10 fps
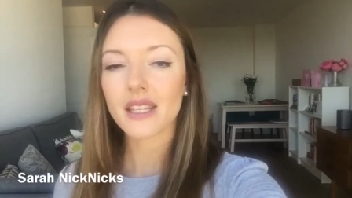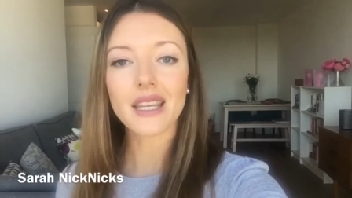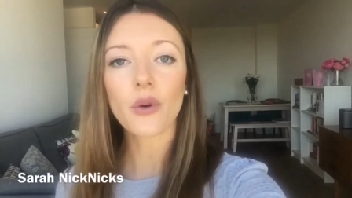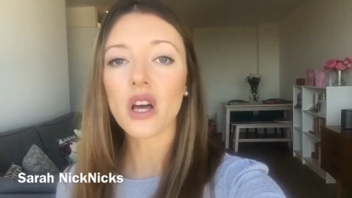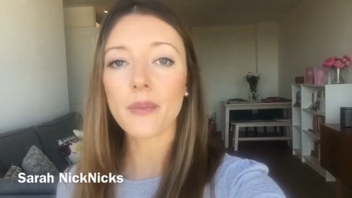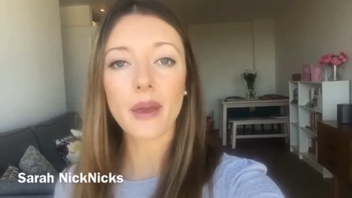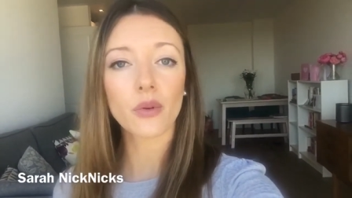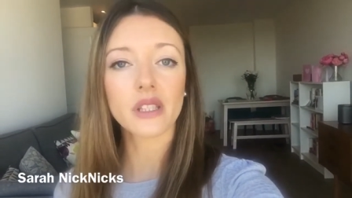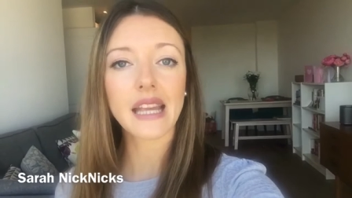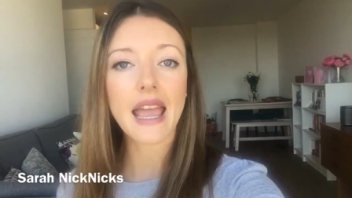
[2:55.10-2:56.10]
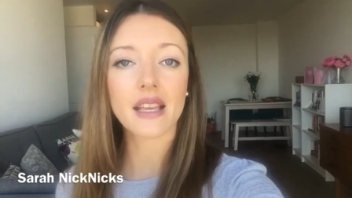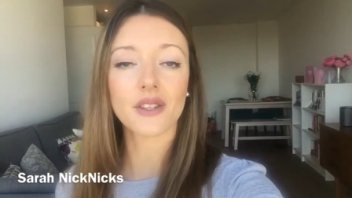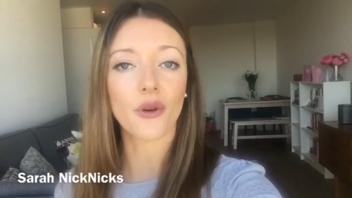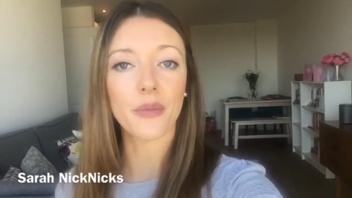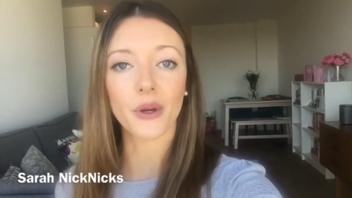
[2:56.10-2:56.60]
see what other people's
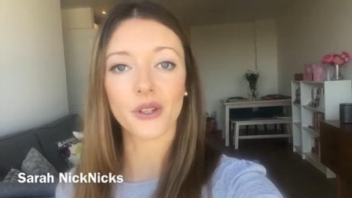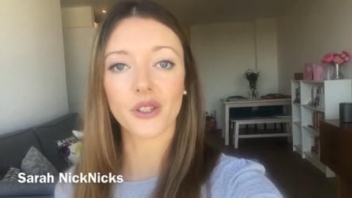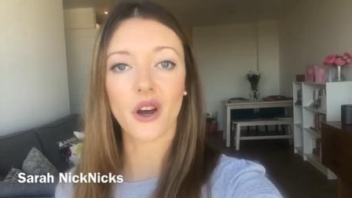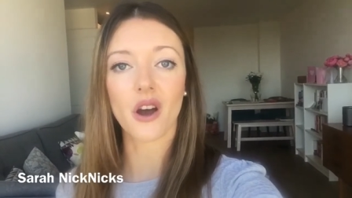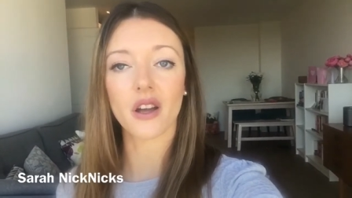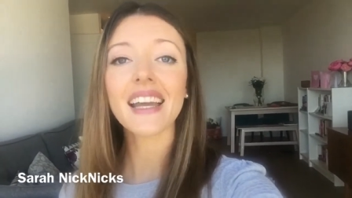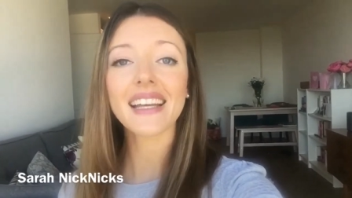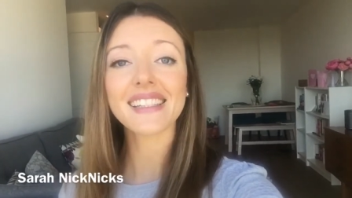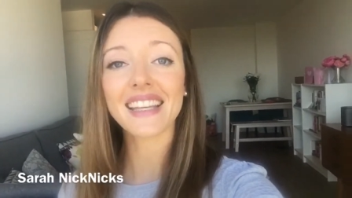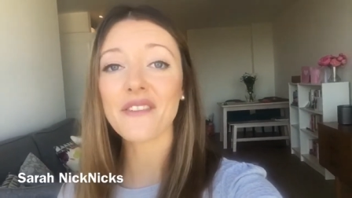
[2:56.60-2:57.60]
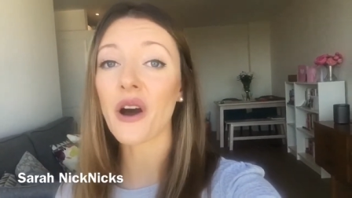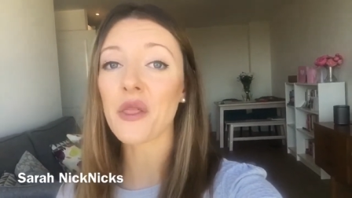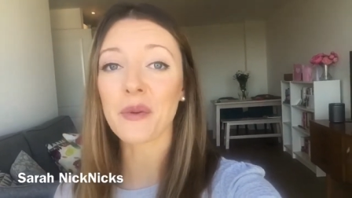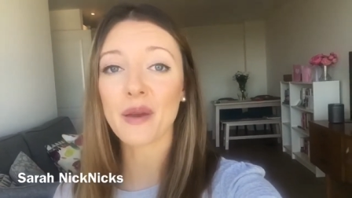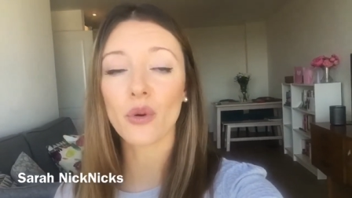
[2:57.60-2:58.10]
takes on books are, and see if
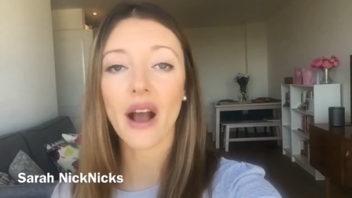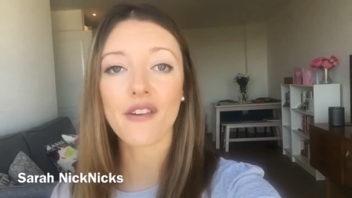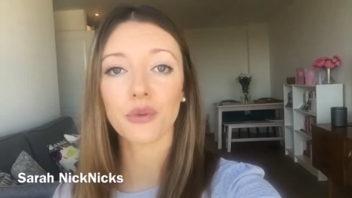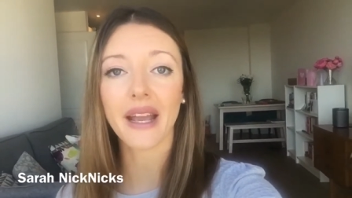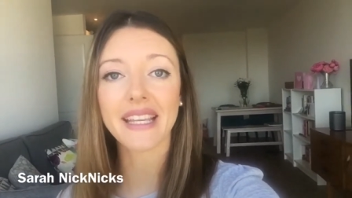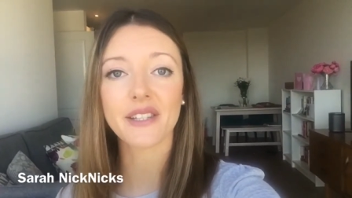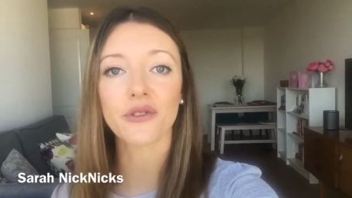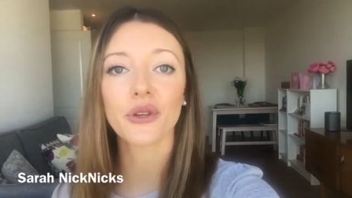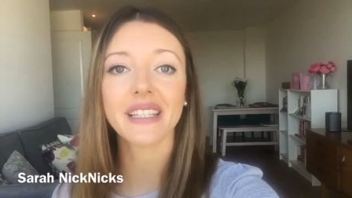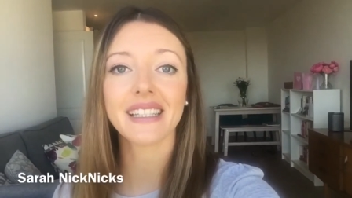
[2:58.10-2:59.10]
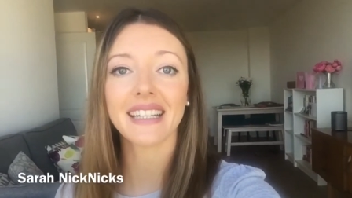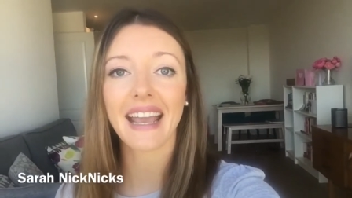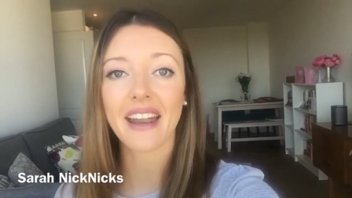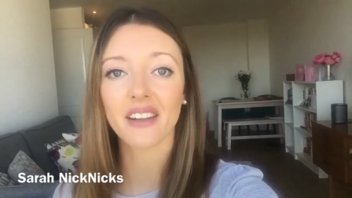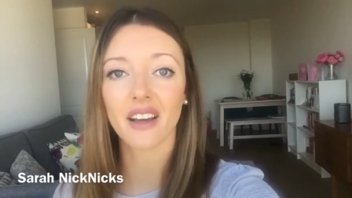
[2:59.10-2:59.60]
other people have ways of critically
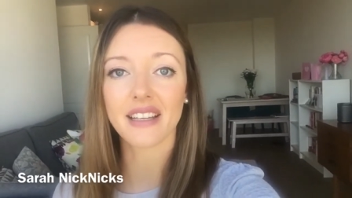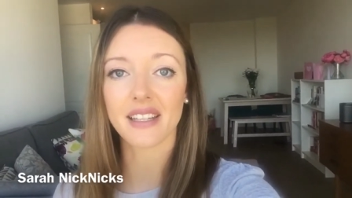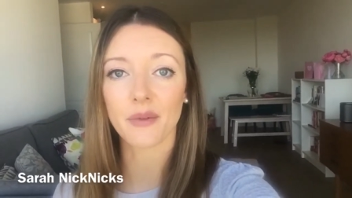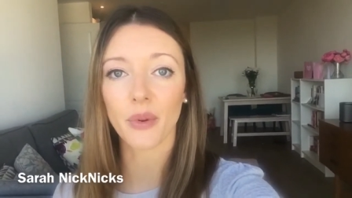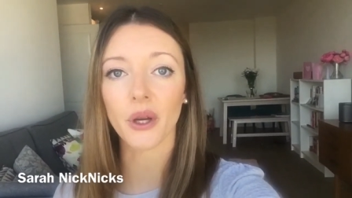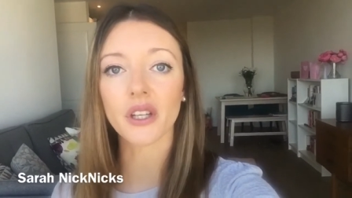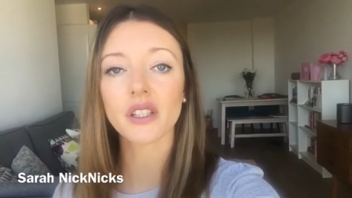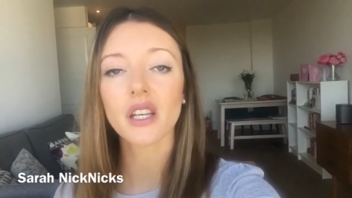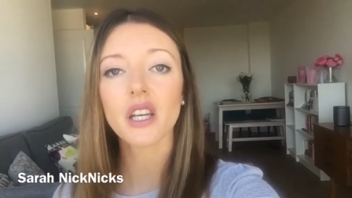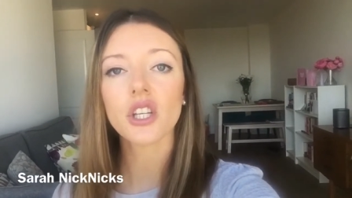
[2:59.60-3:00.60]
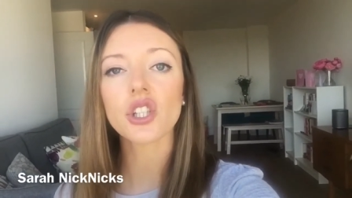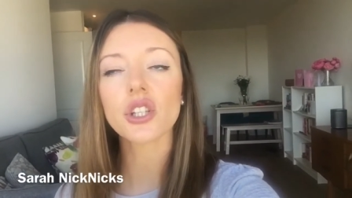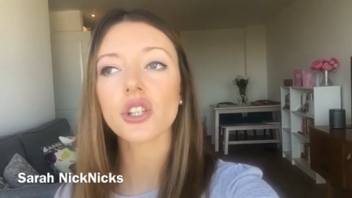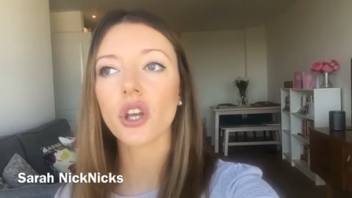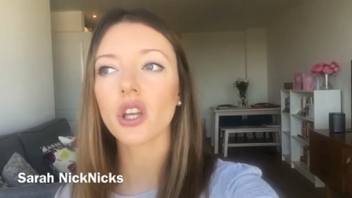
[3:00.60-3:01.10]
analysing books,
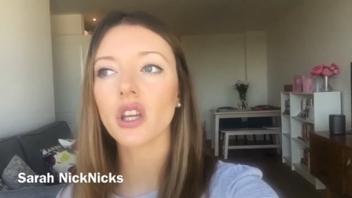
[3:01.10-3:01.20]
just so you